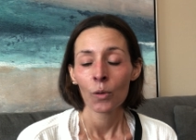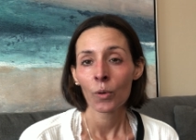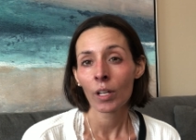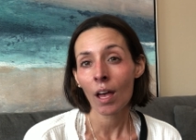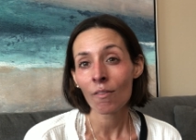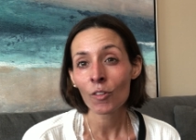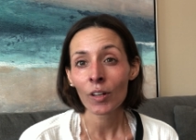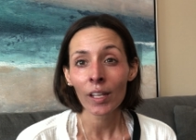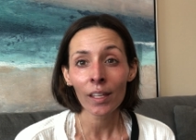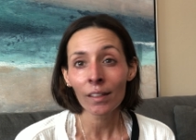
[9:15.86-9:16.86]

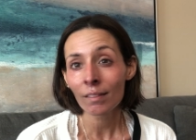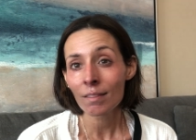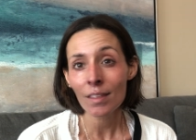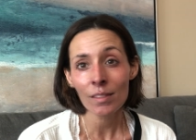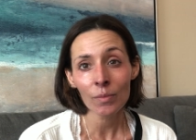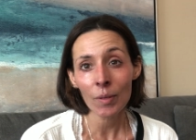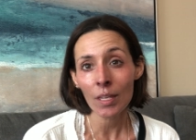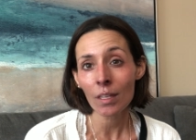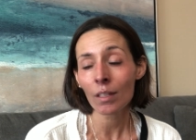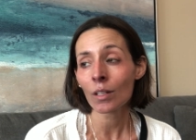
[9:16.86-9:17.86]
recovery this
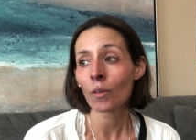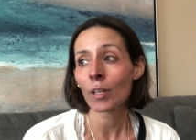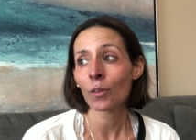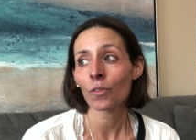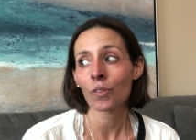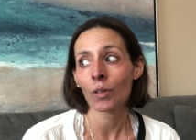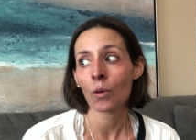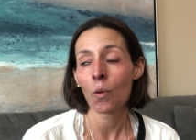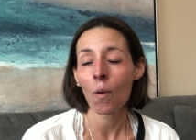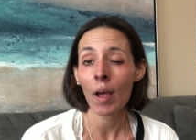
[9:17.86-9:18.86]
week. You know, I don't feel
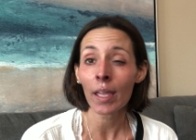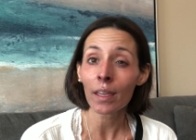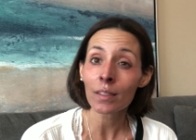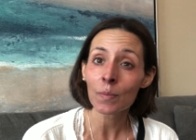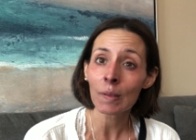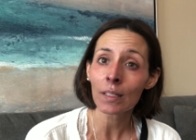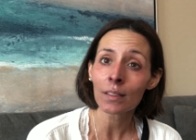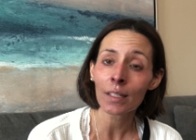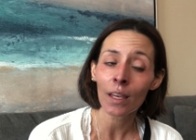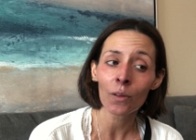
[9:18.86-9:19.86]
quite as
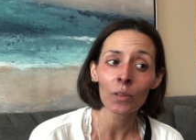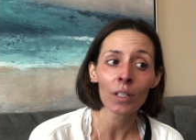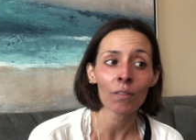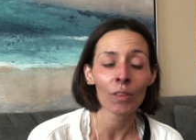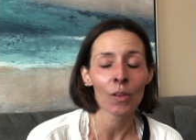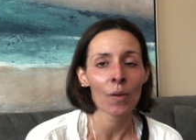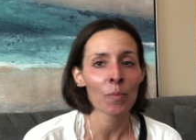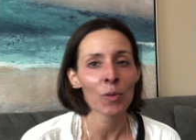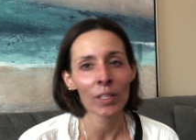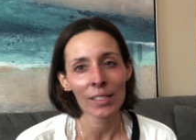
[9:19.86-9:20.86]
beaten down, even though
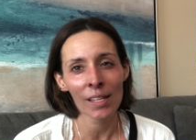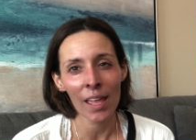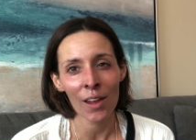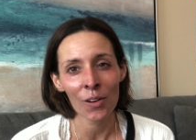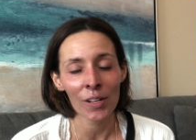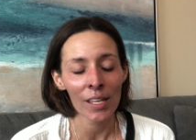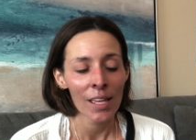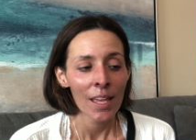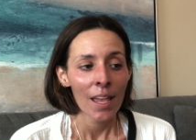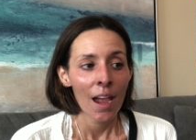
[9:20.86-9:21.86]
I'm really tired.
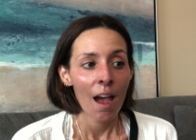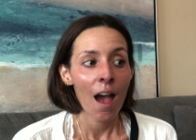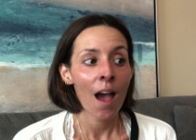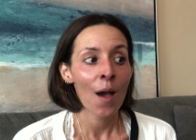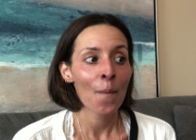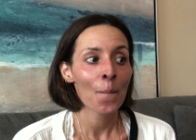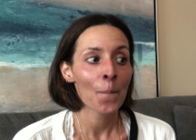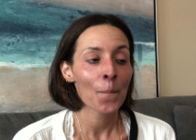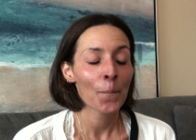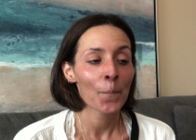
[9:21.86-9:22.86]

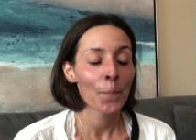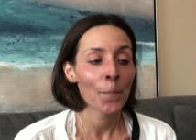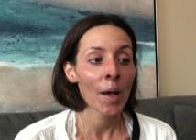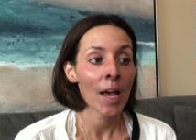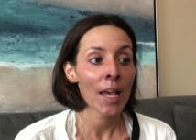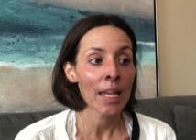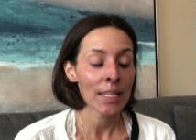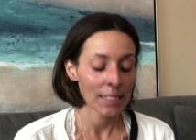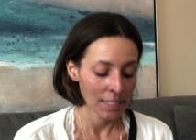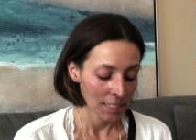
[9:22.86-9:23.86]
Um,
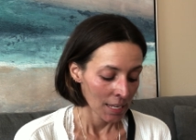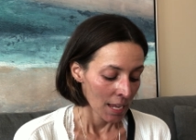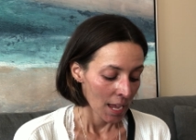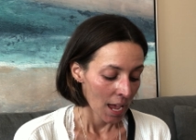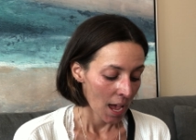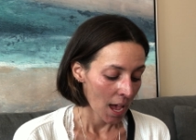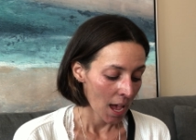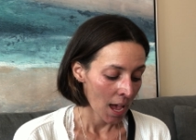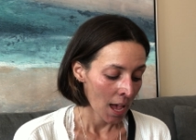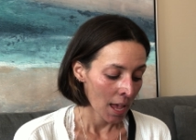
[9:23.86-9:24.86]
but
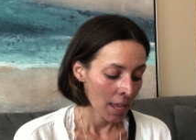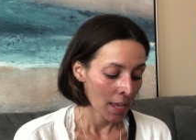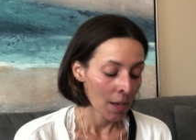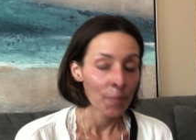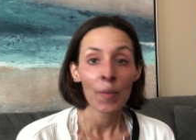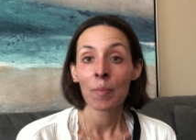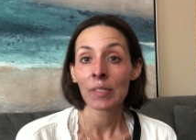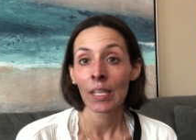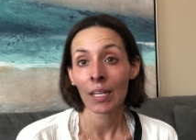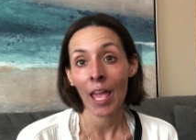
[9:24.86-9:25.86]
I um, am
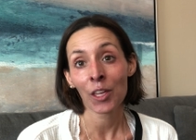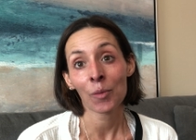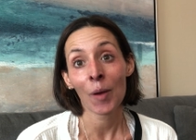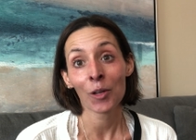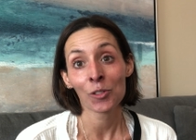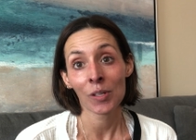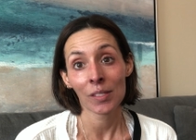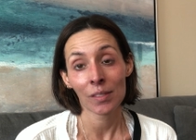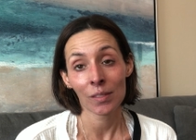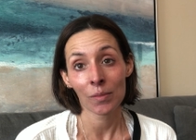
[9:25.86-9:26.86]
seeing an
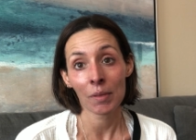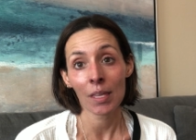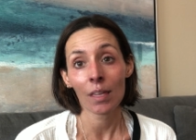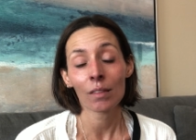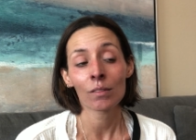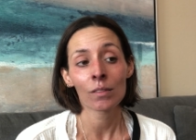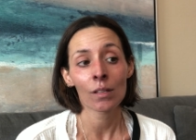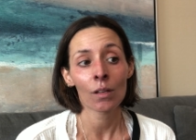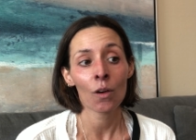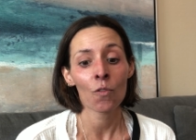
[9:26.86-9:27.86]
acupuncturist this week
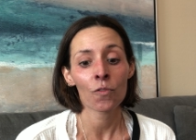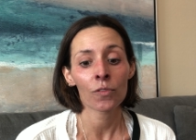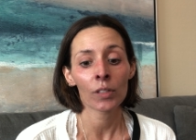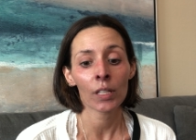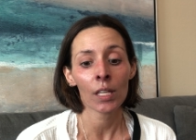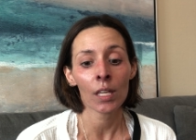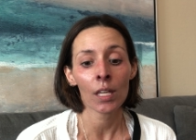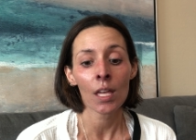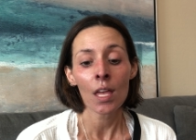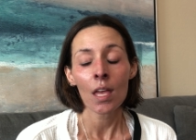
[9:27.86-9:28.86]
to hopefully